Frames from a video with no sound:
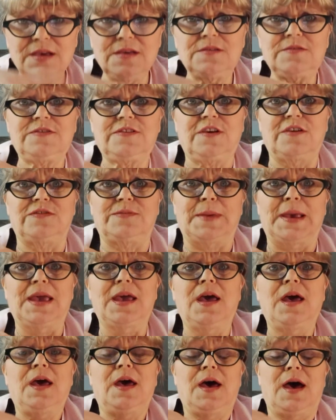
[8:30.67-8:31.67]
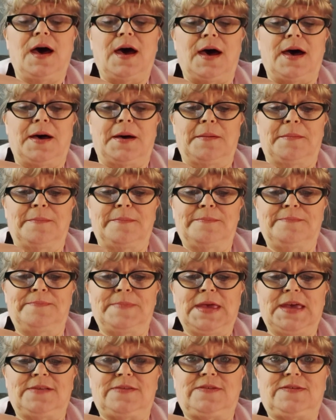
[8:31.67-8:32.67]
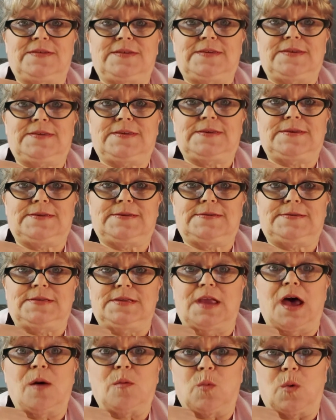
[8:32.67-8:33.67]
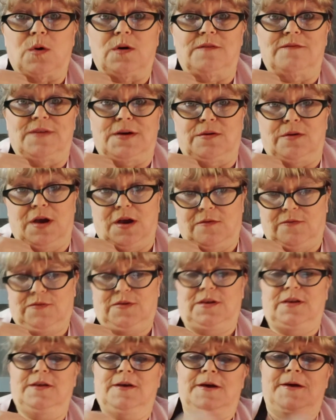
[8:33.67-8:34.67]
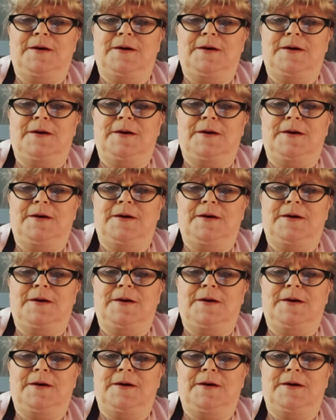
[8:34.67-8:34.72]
Excuse me. It's not worn very often.